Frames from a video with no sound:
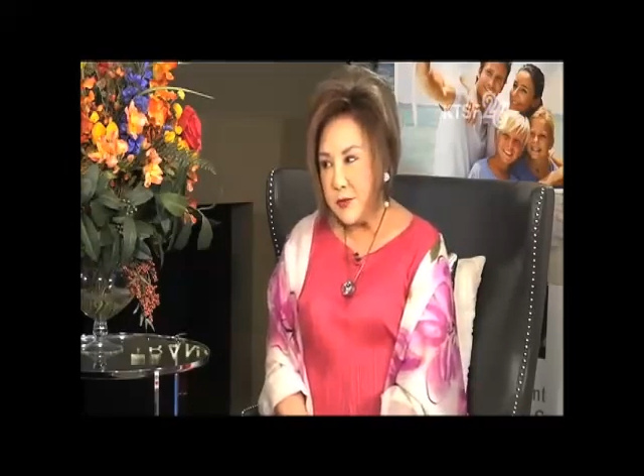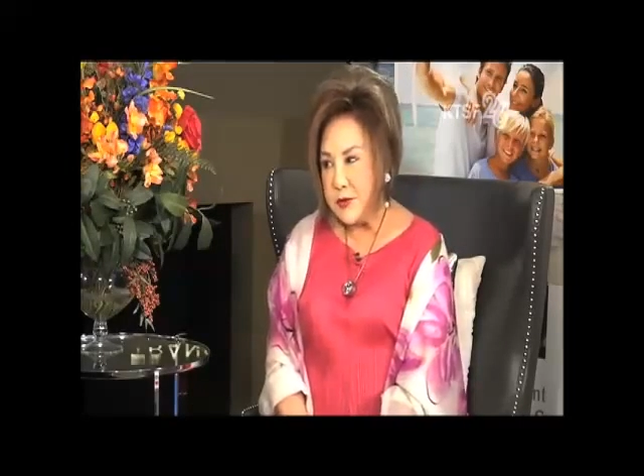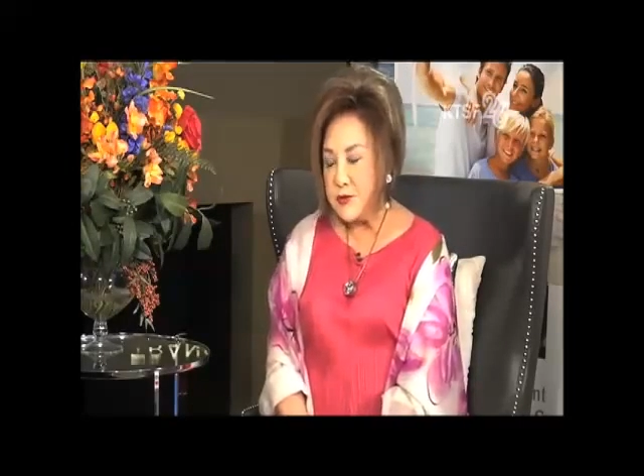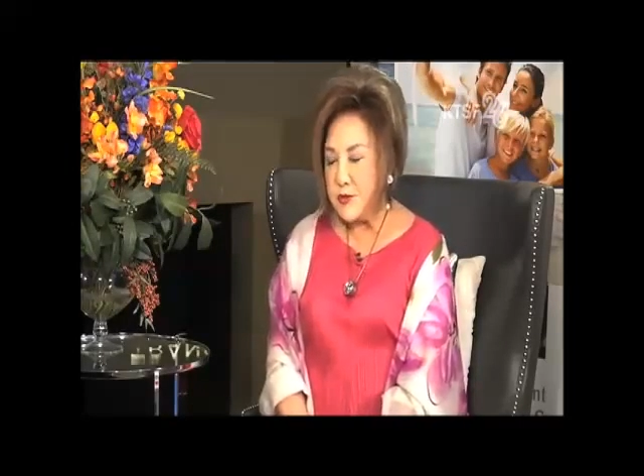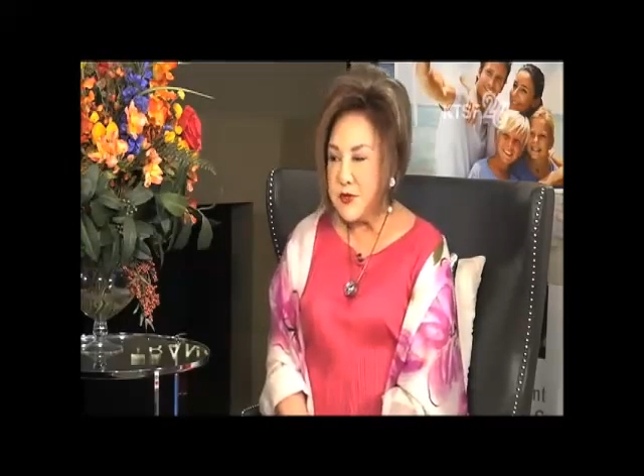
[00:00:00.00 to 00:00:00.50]
will
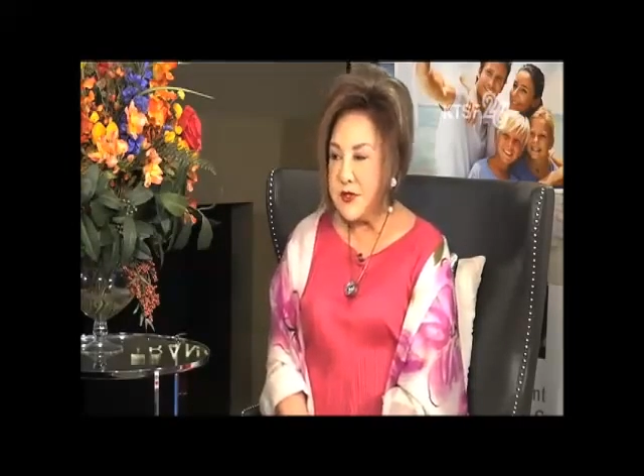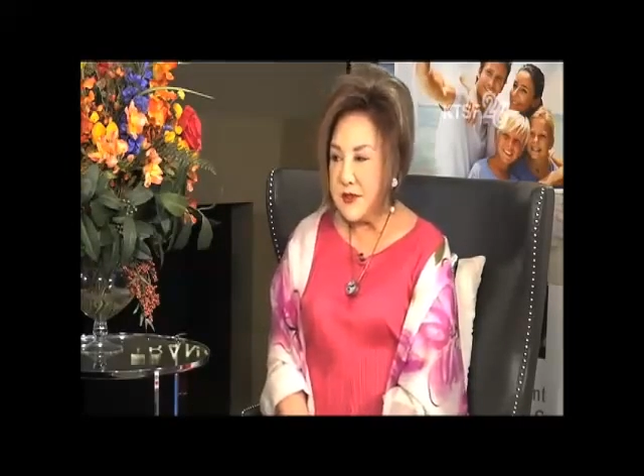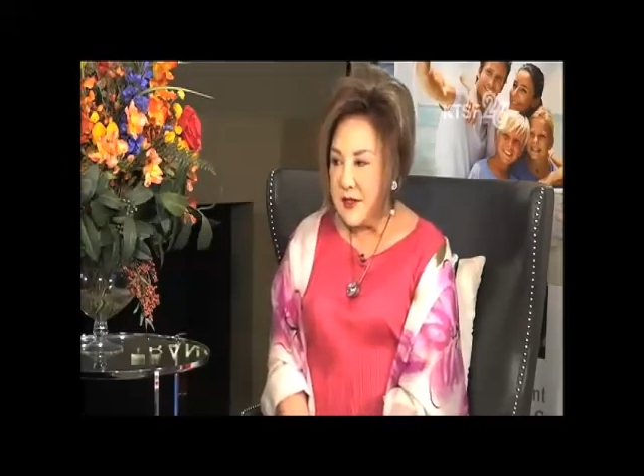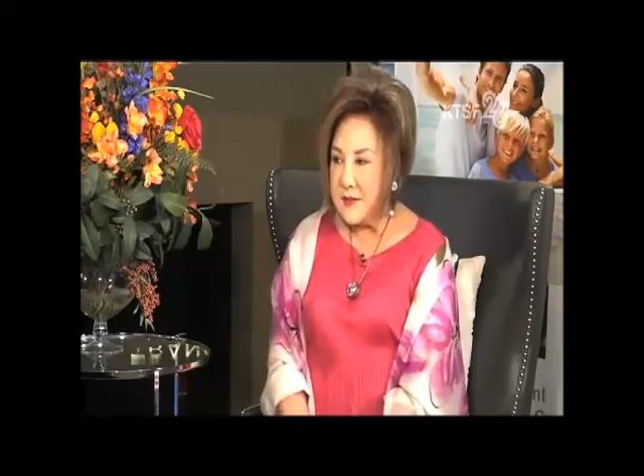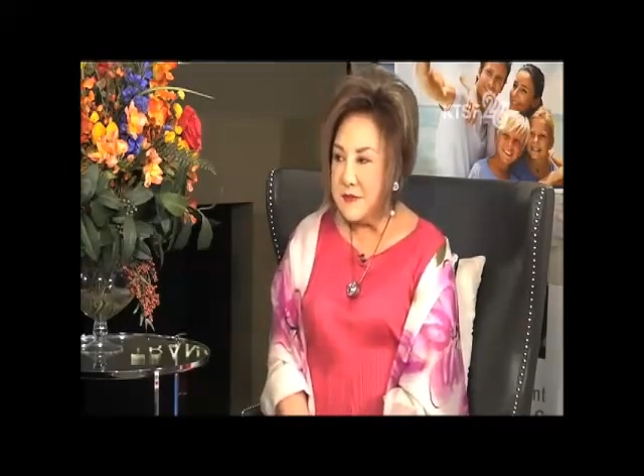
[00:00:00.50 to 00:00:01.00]
you treat
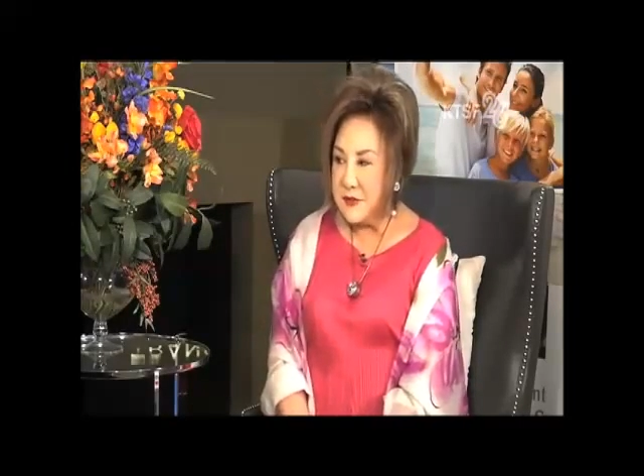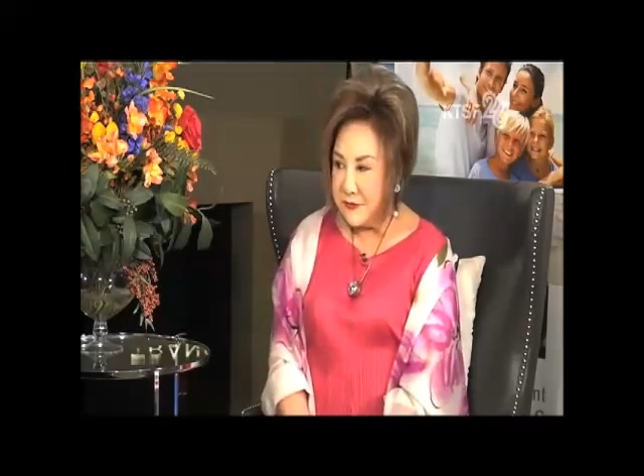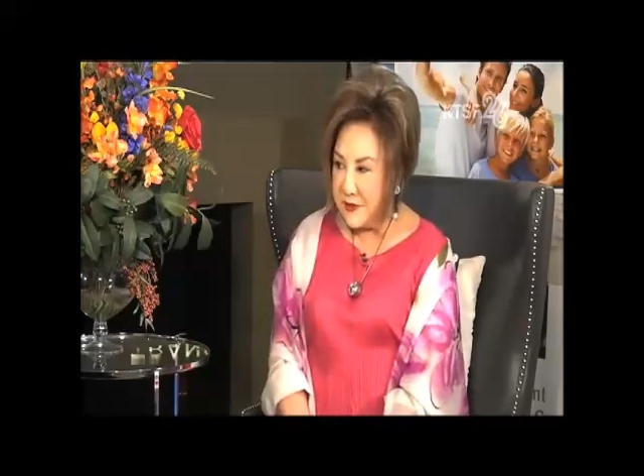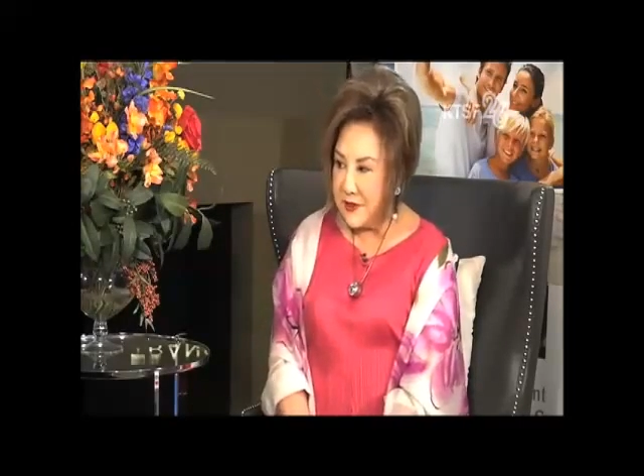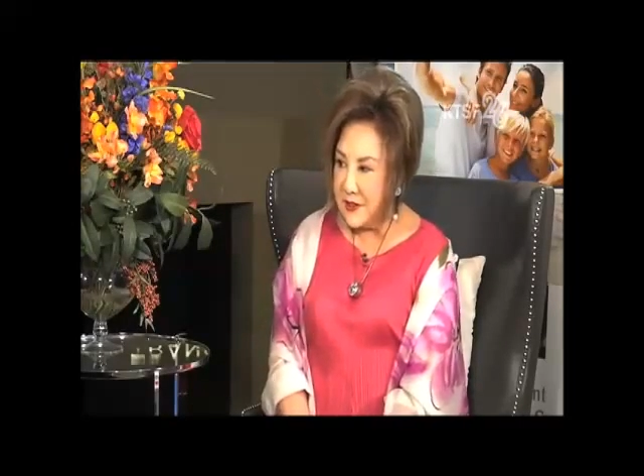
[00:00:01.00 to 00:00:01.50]
them
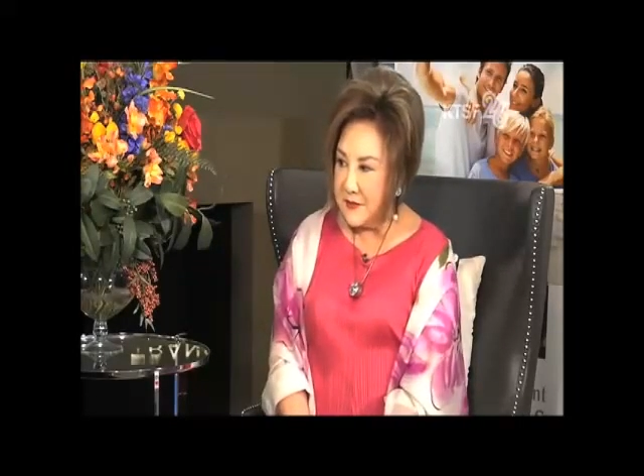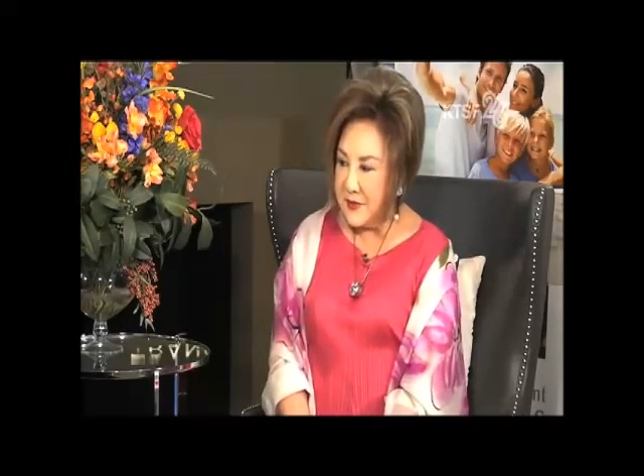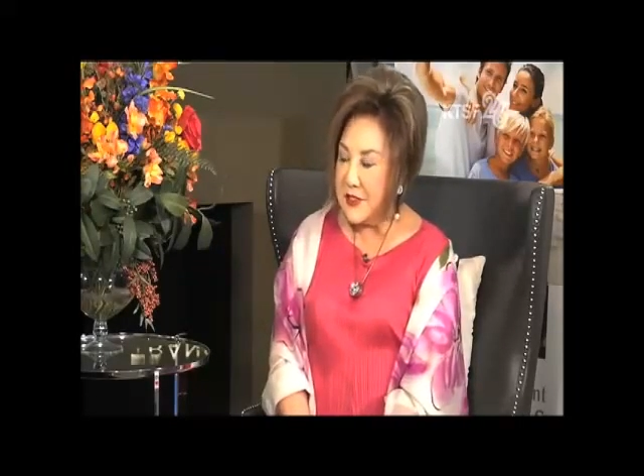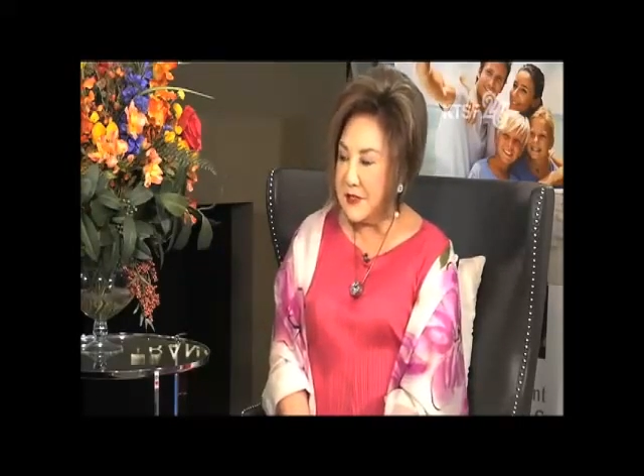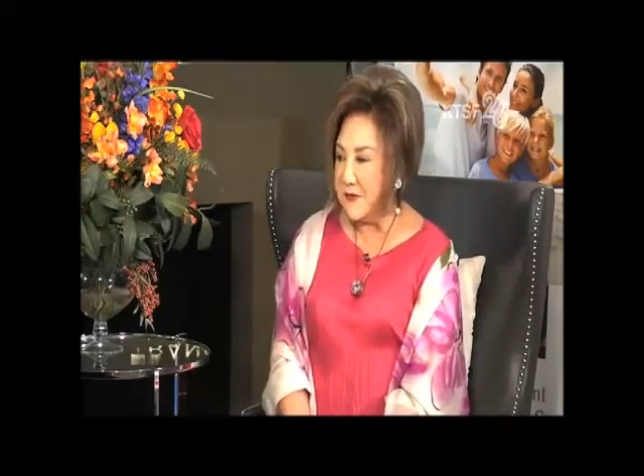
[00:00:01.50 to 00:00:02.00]
differently
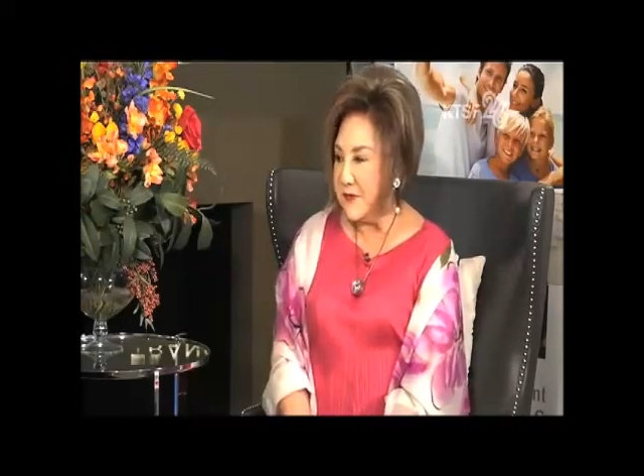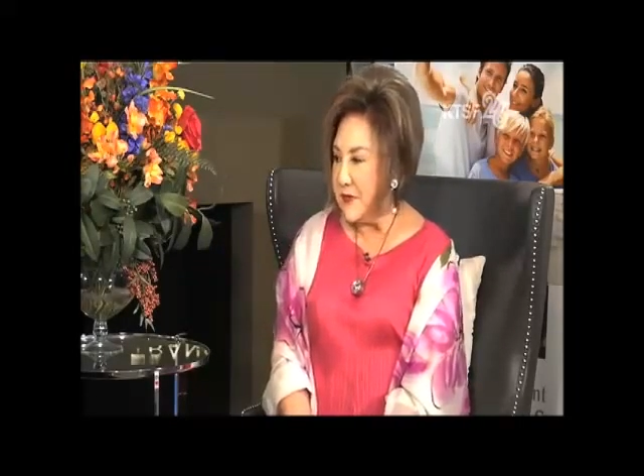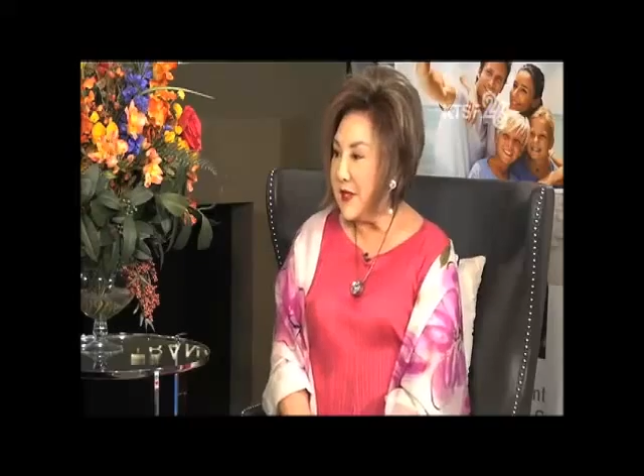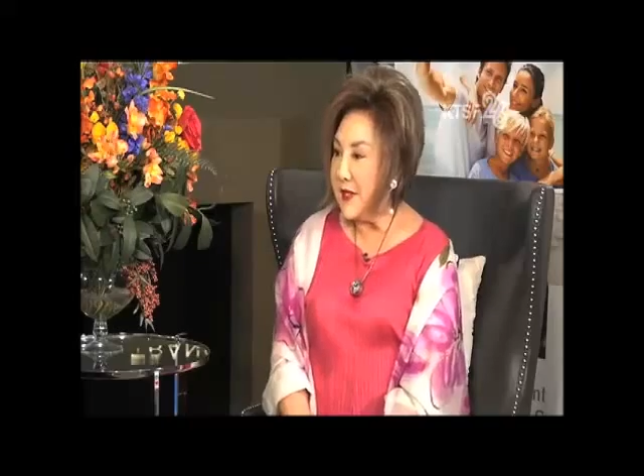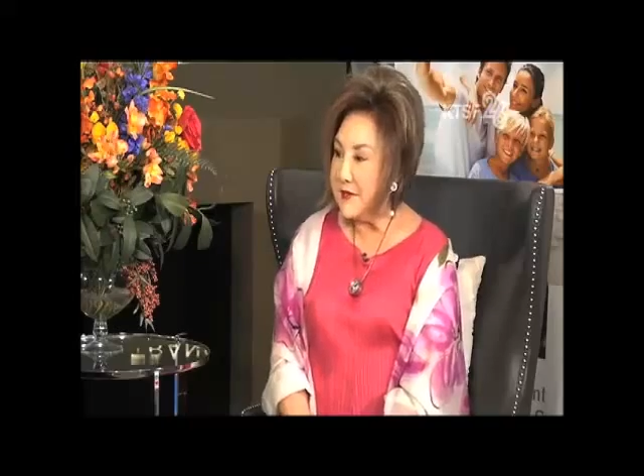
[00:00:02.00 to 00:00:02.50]
because
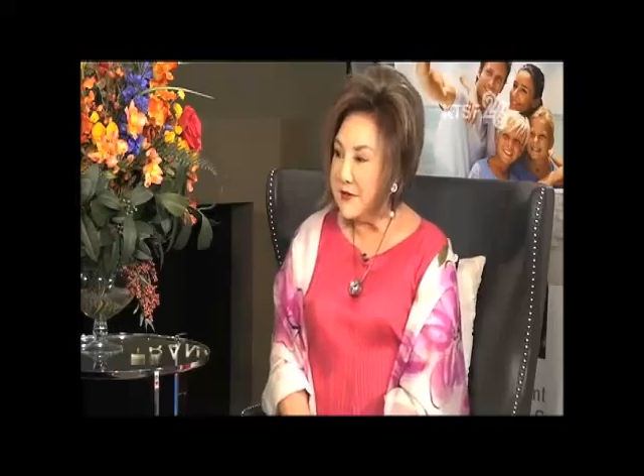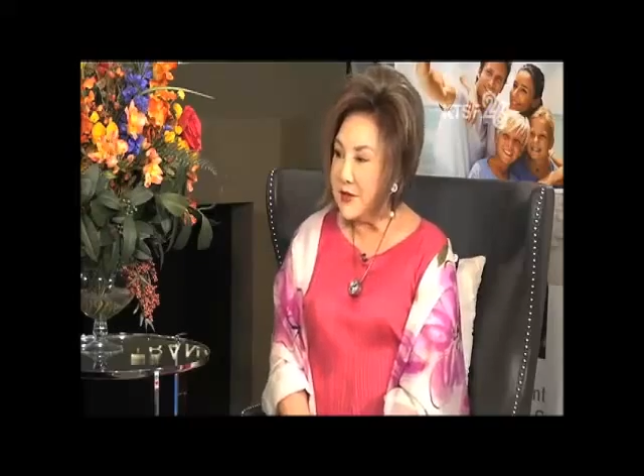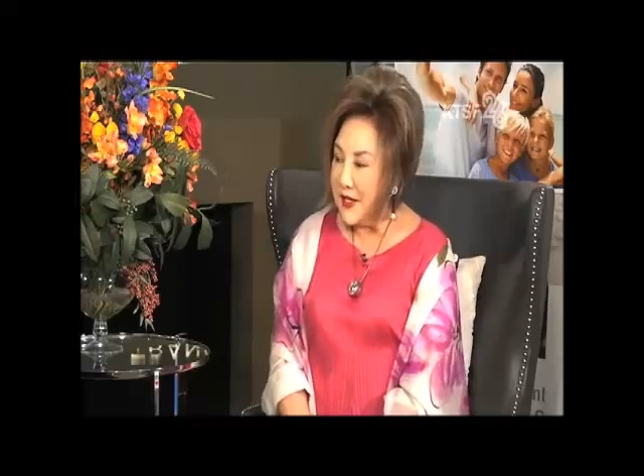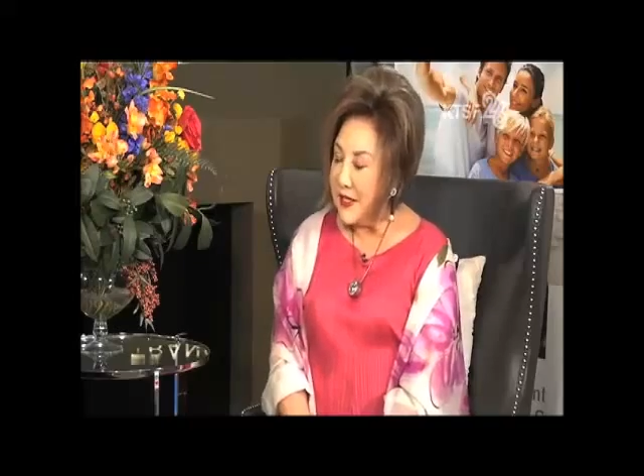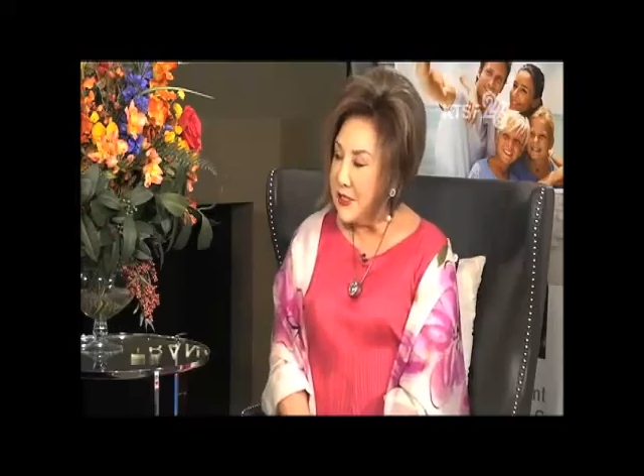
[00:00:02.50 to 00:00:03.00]
of
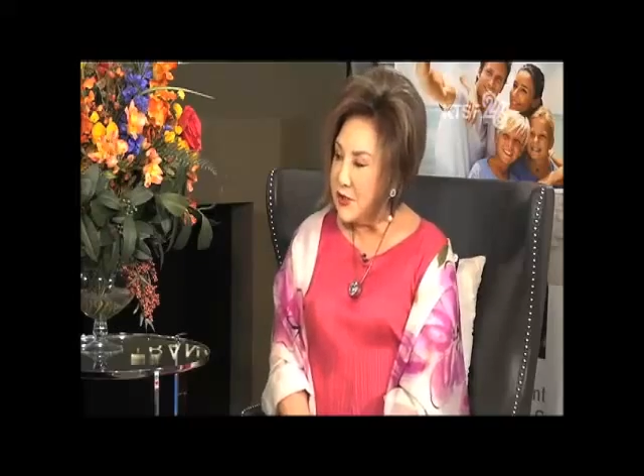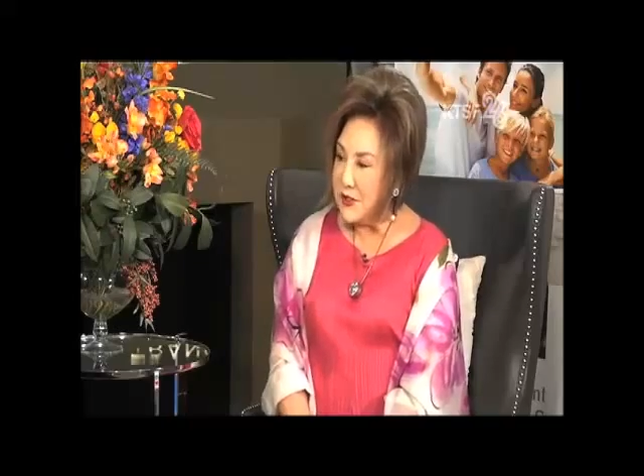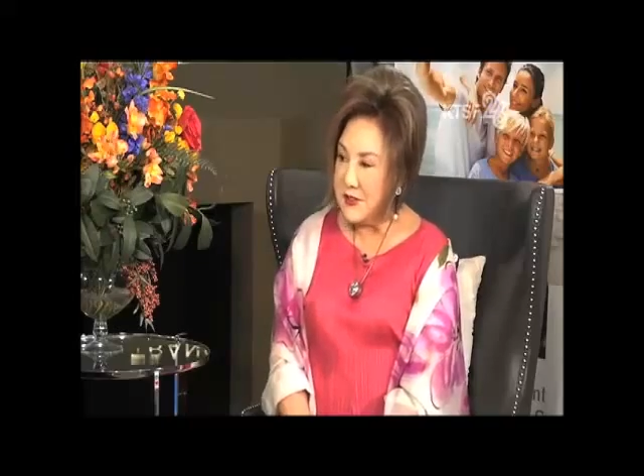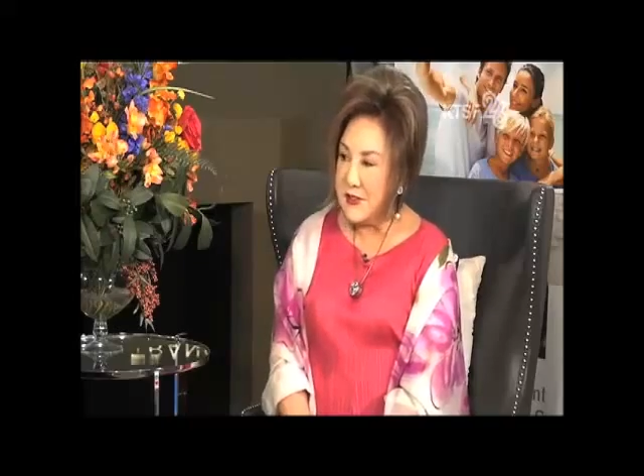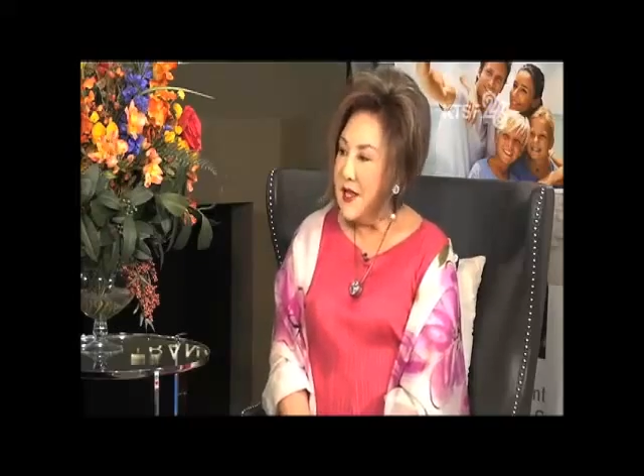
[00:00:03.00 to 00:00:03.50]
their age
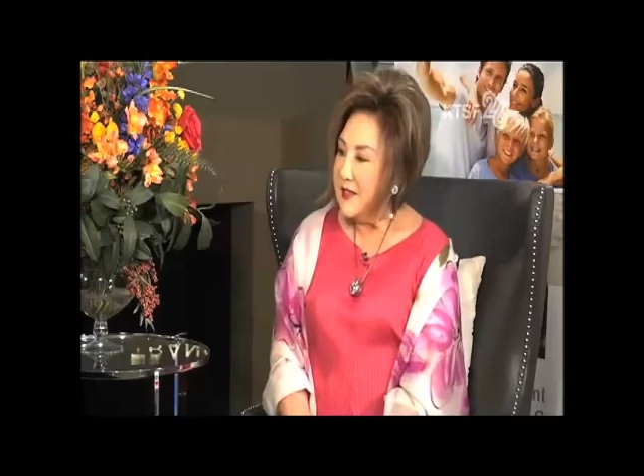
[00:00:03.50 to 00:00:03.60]
is